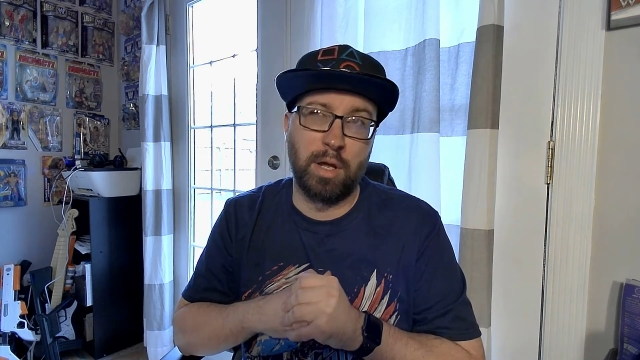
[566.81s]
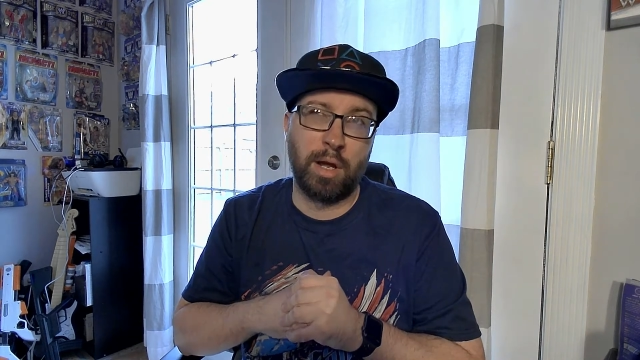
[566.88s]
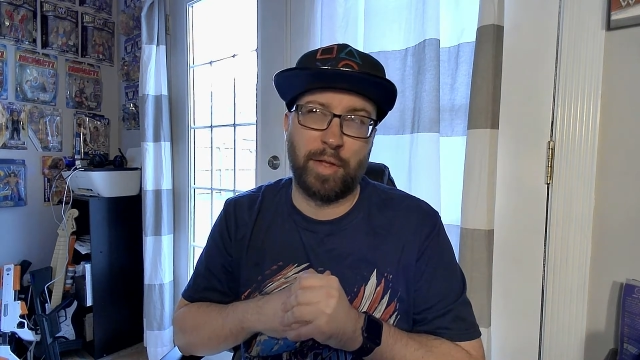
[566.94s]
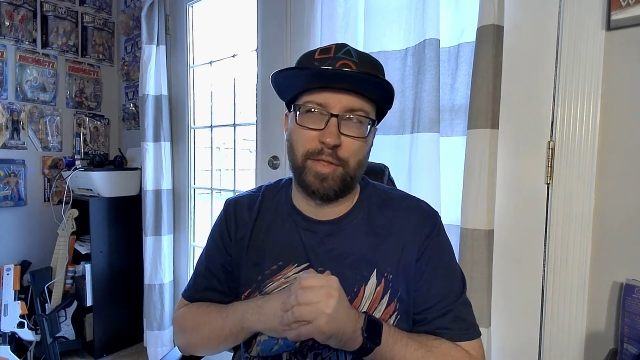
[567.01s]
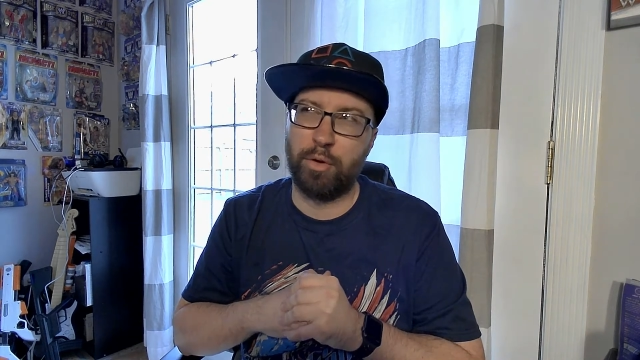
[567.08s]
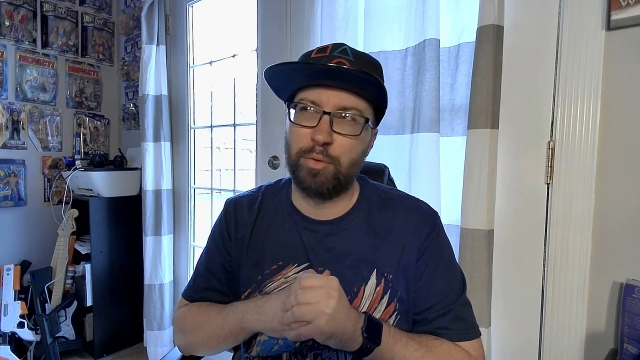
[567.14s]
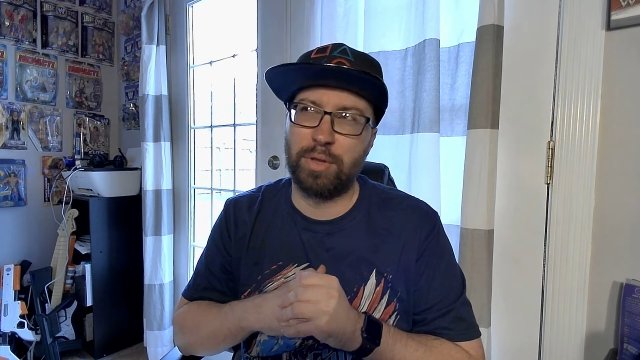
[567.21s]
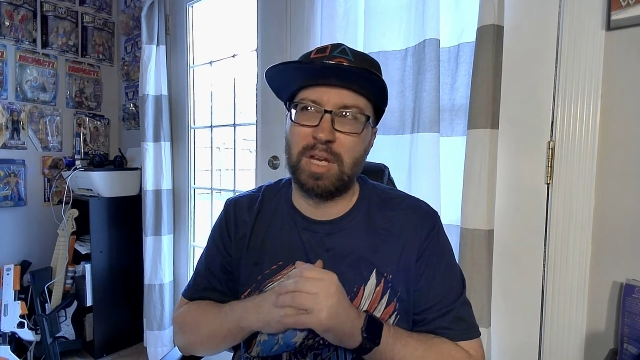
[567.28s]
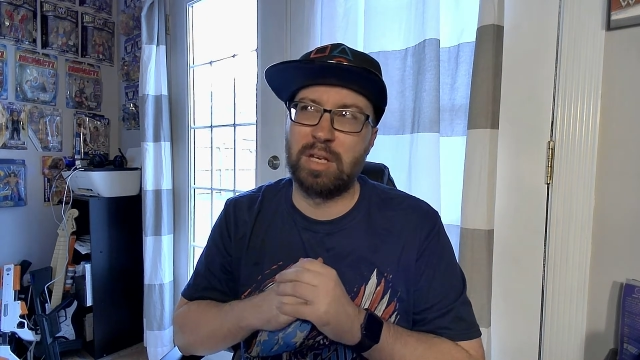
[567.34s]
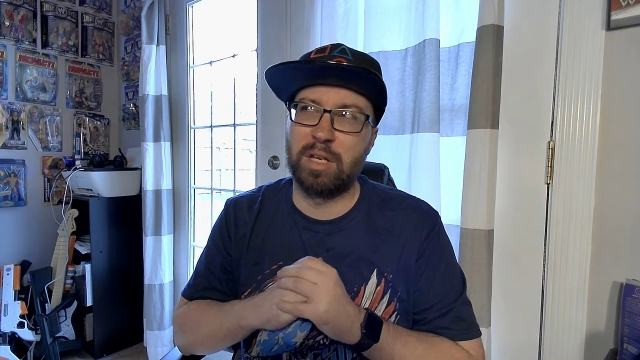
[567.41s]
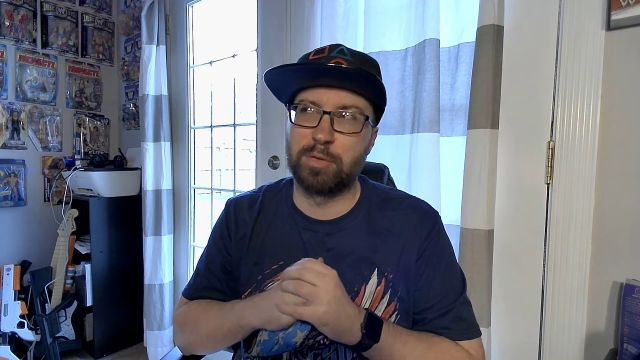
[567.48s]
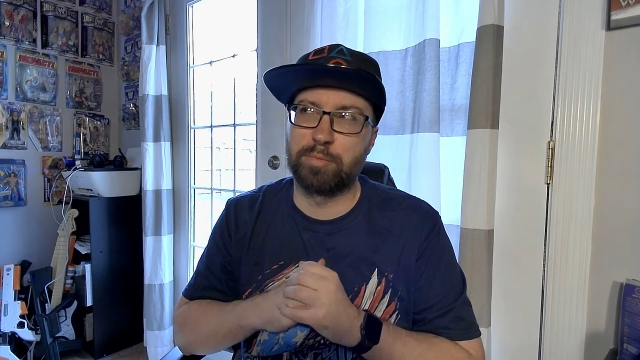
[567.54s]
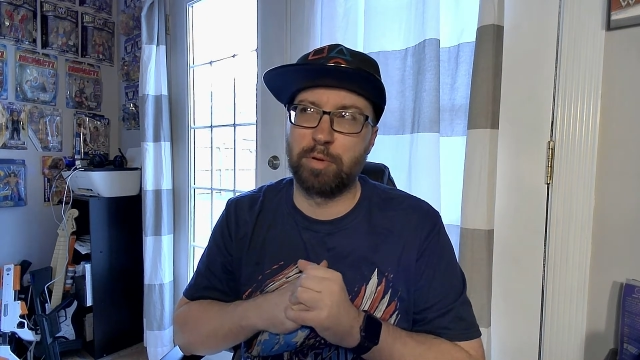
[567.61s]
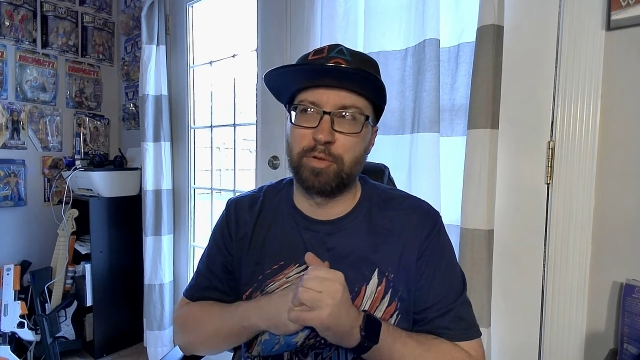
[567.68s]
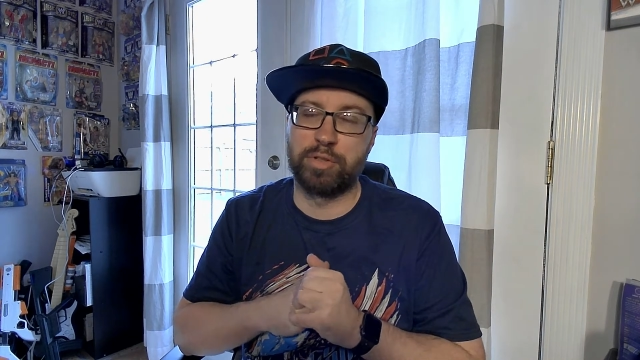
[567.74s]
I don't think he does
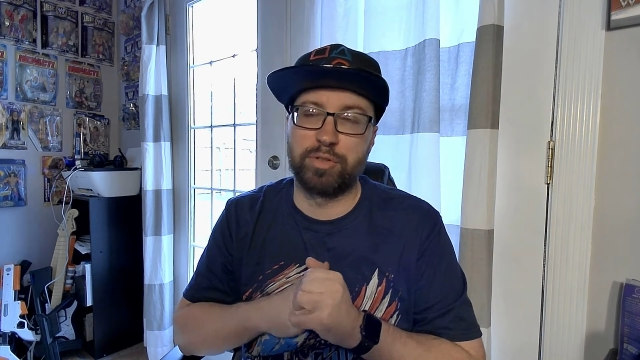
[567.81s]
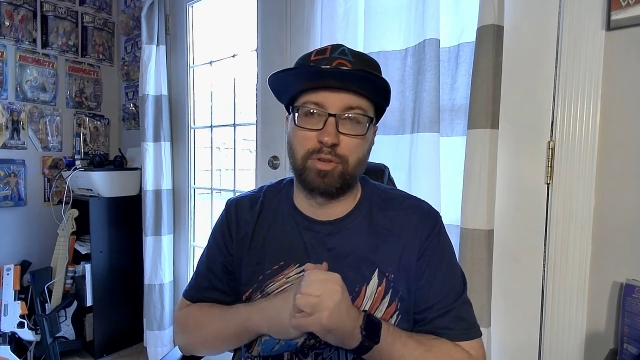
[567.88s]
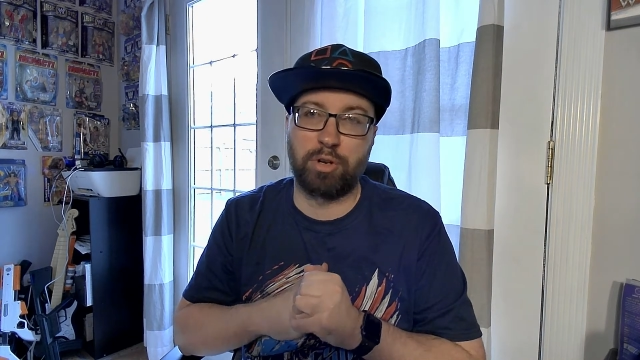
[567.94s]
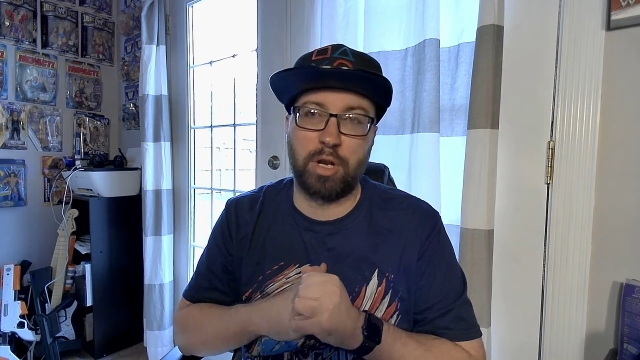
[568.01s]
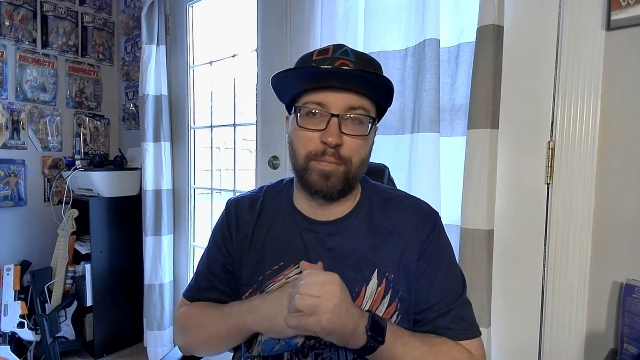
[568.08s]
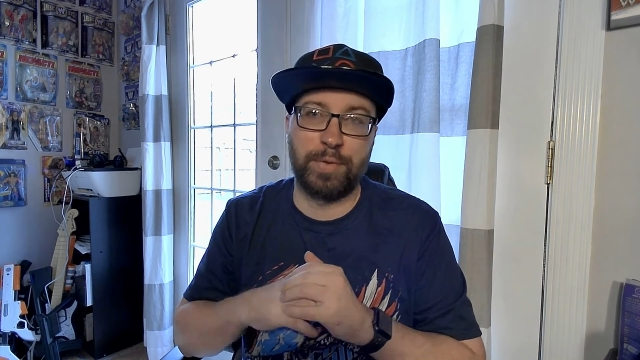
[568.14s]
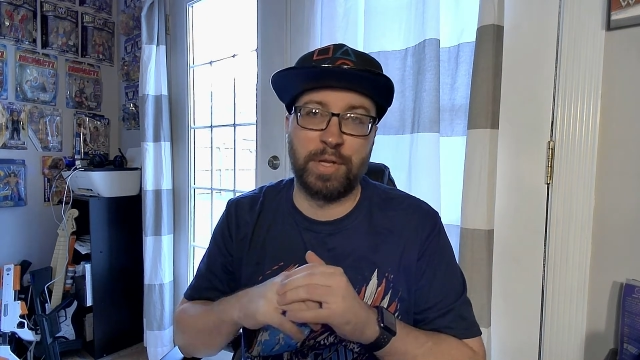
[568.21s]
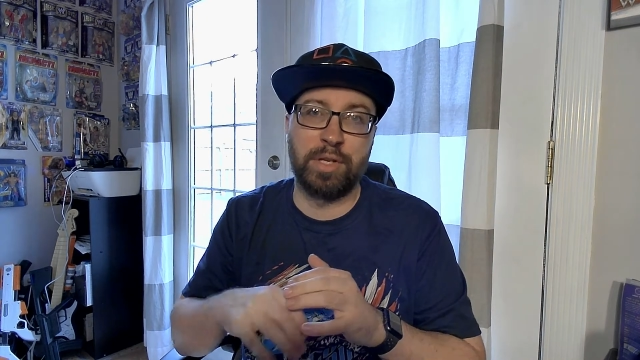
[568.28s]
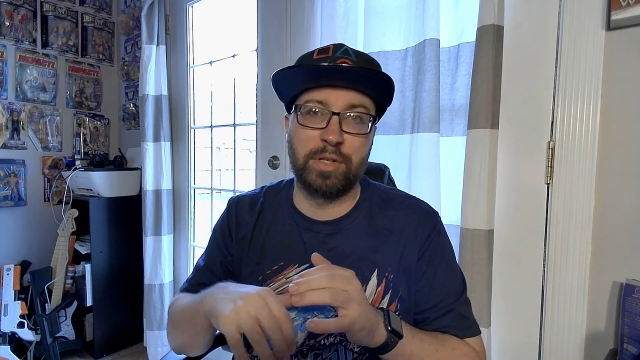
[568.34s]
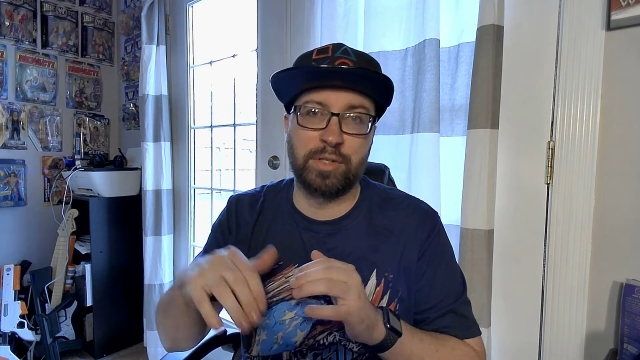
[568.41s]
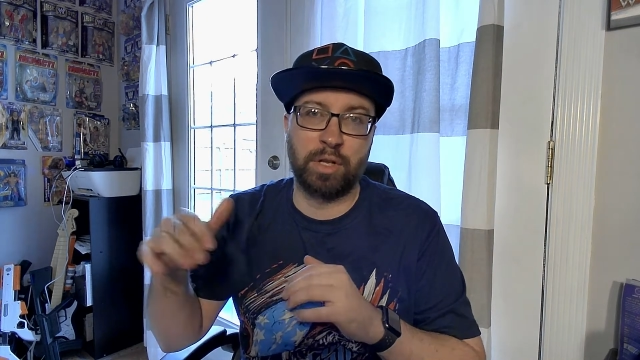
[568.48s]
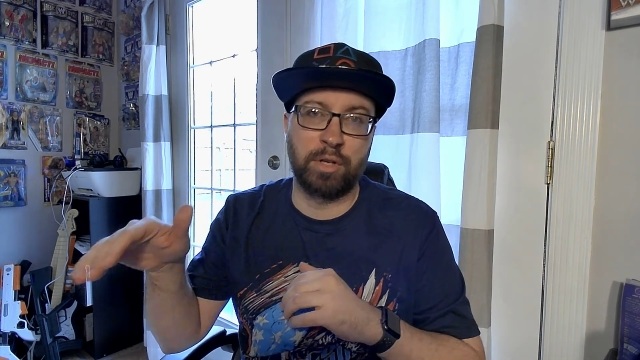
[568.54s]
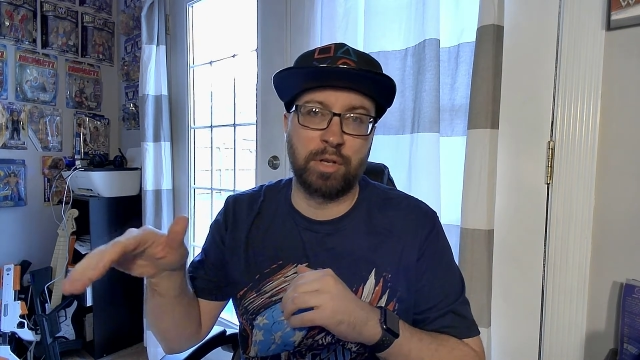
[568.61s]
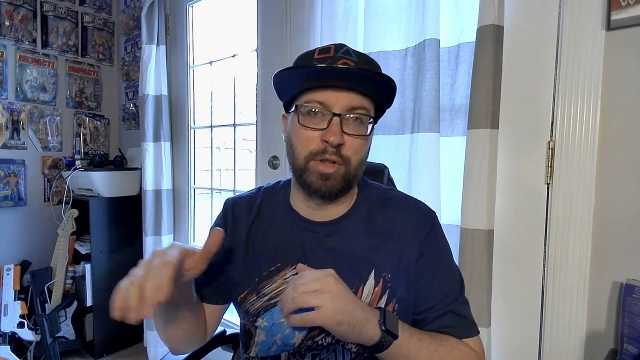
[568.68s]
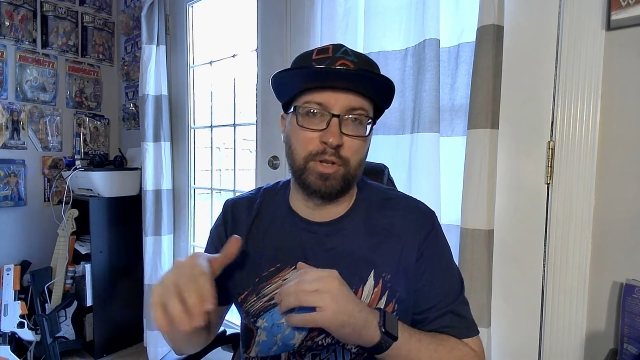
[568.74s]
Pro Wrestling Crate. He does
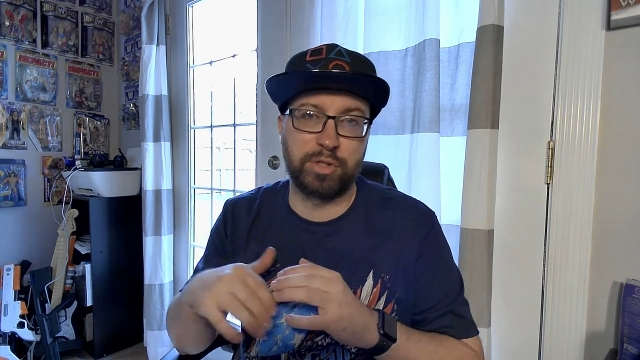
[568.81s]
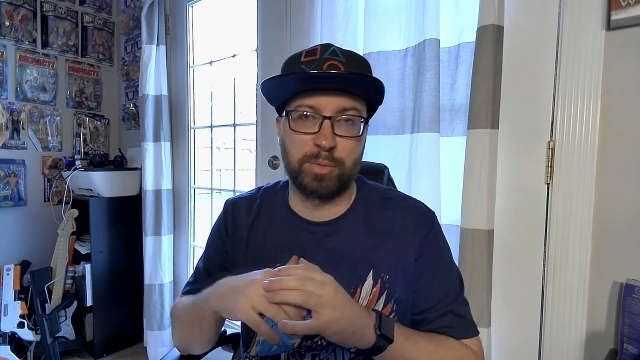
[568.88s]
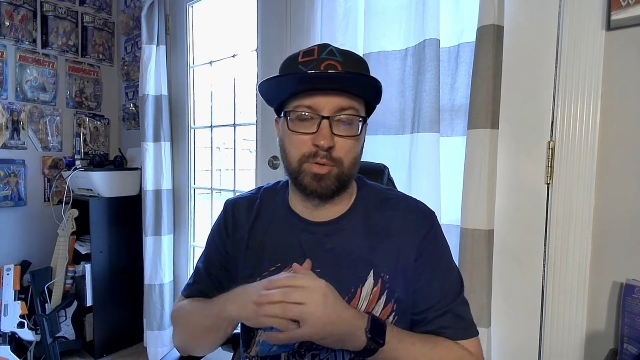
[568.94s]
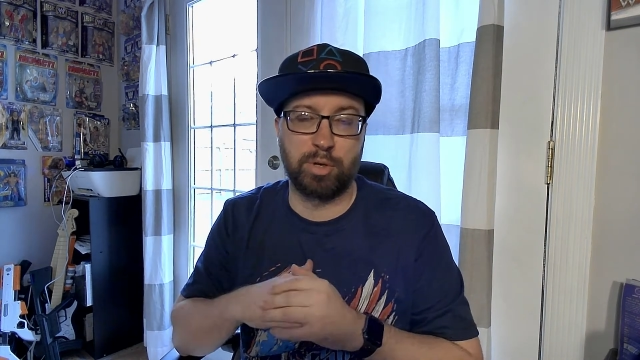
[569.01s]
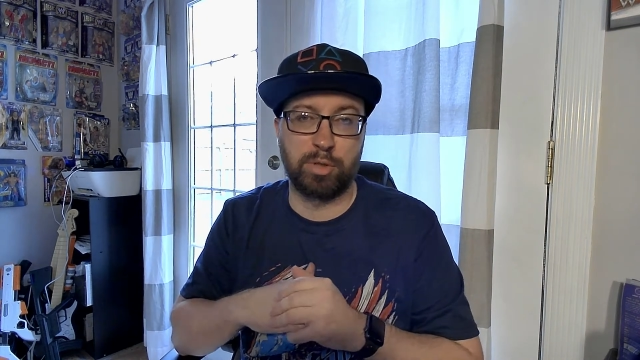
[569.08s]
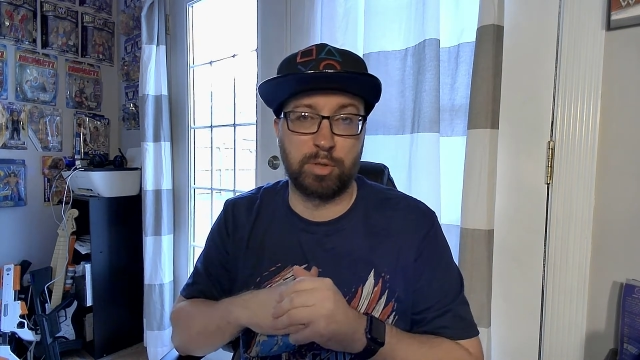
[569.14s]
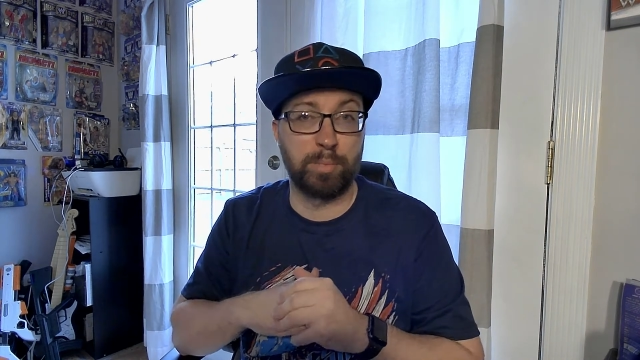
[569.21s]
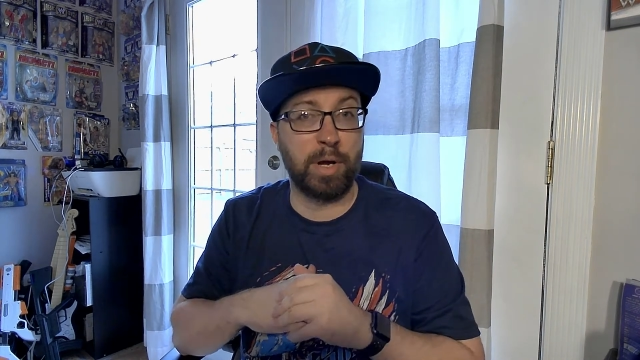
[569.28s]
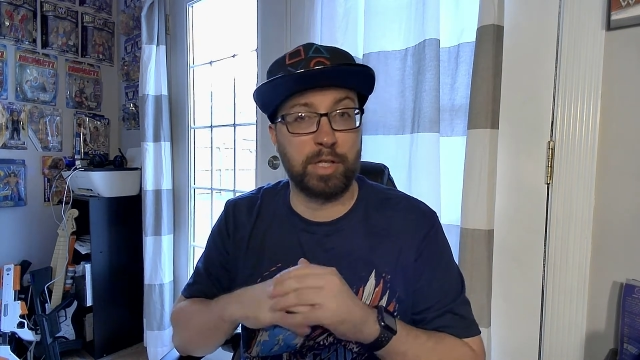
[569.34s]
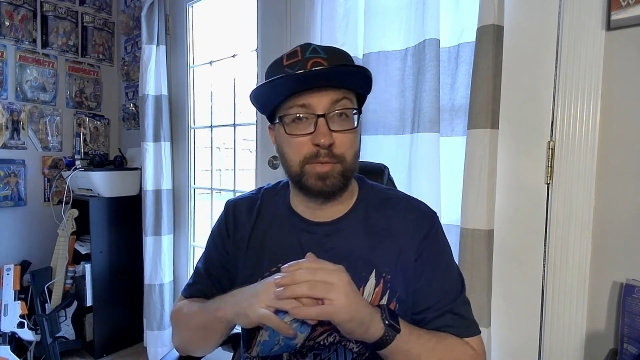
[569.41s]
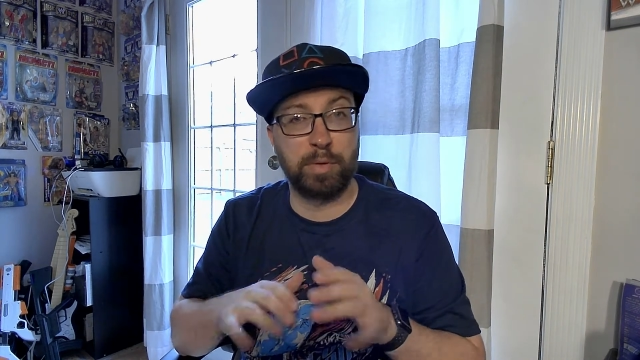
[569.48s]
another subscription box,